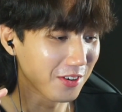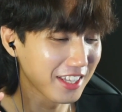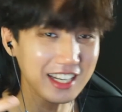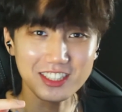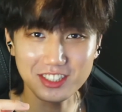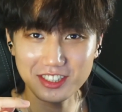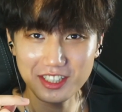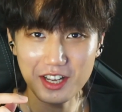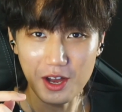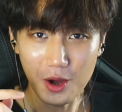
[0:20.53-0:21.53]
yes,
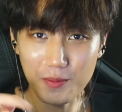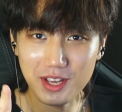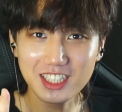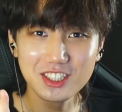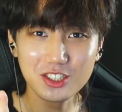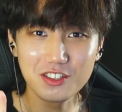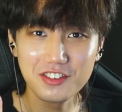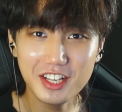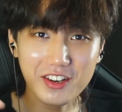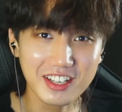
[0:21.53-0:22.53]
hope you guys enjoyed the
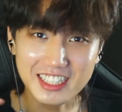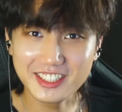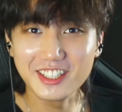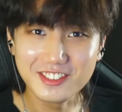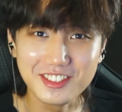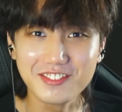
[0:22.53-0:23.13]
video, and let's go to the